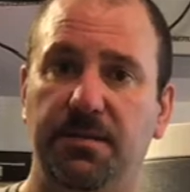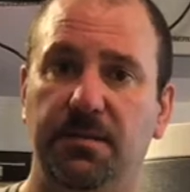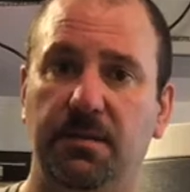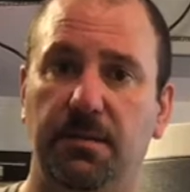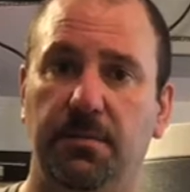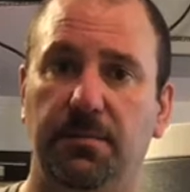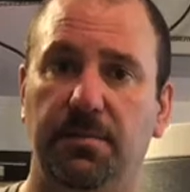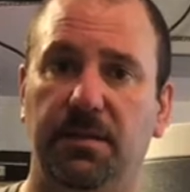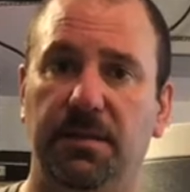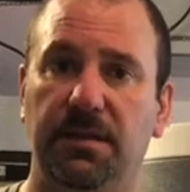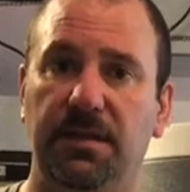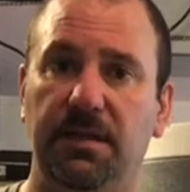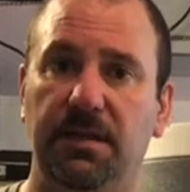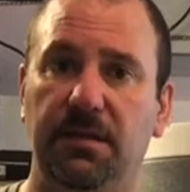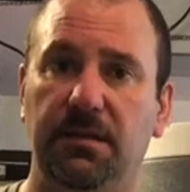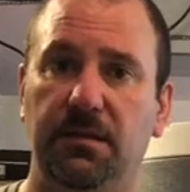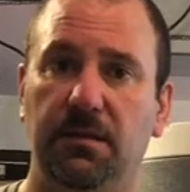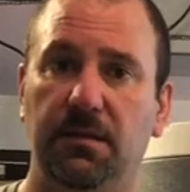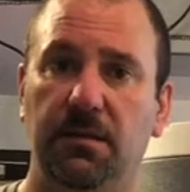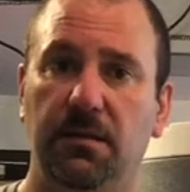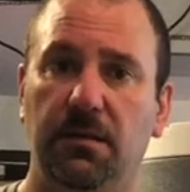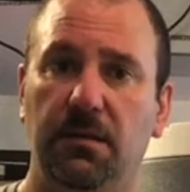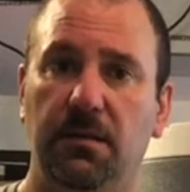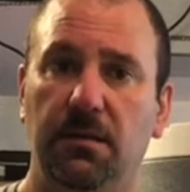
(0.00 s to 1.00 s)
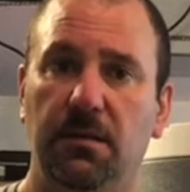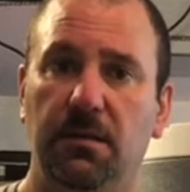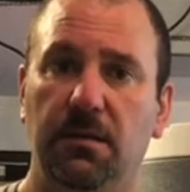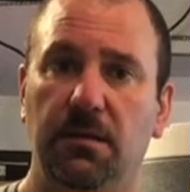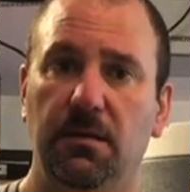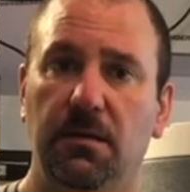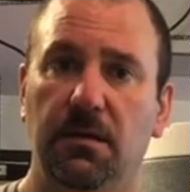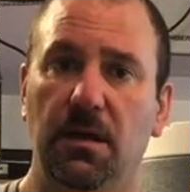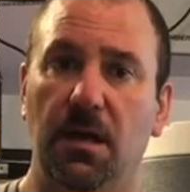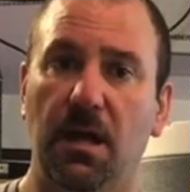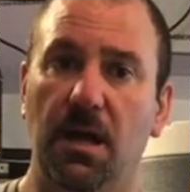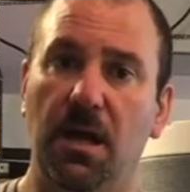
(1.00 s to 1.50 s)
is complete
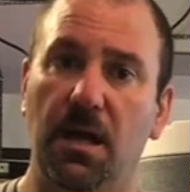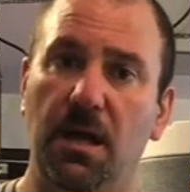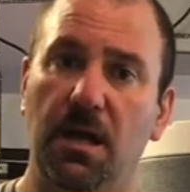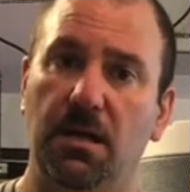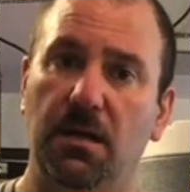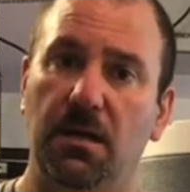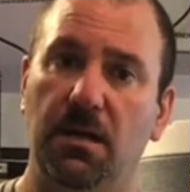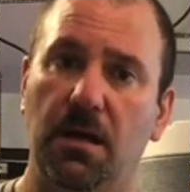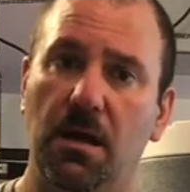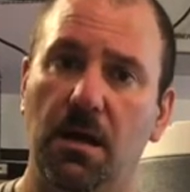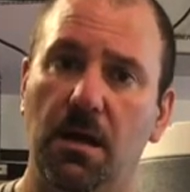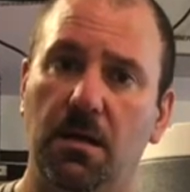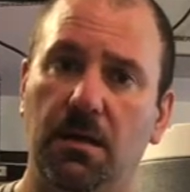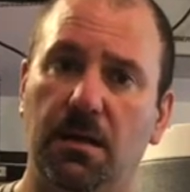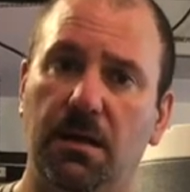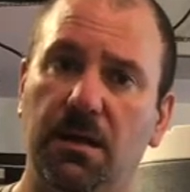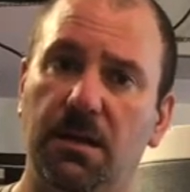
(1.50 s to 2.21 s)
and